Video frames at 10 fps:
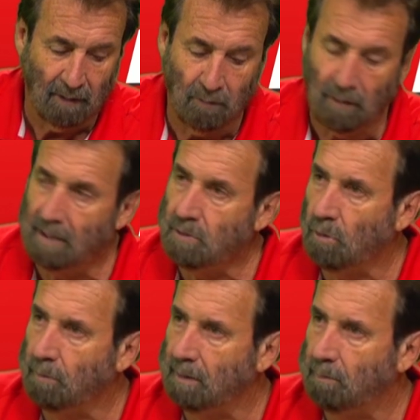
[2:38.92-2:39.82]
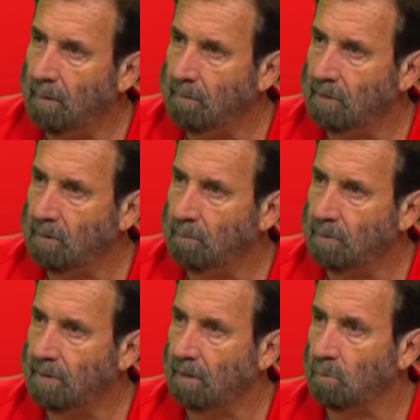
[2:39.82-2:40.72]
Right, let's talk about the Premiership
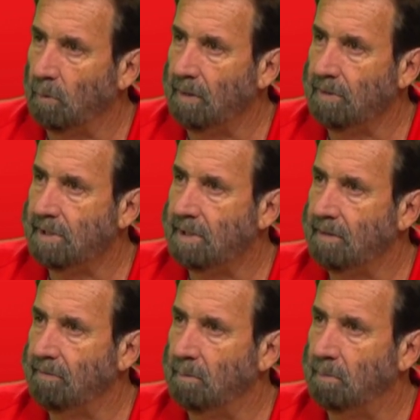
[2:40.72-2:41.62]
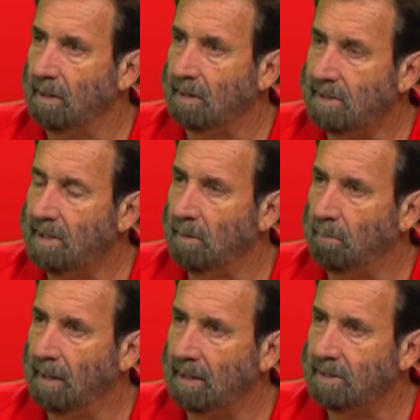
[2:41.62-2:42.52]
results. Where is Stevie B? Is he
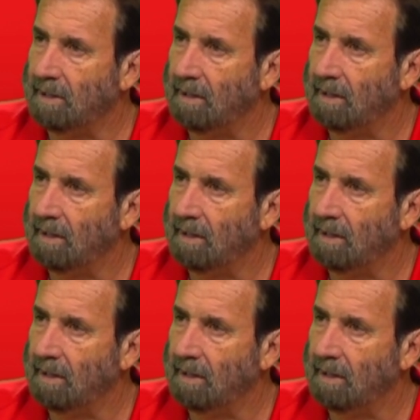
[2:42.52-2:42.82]
about?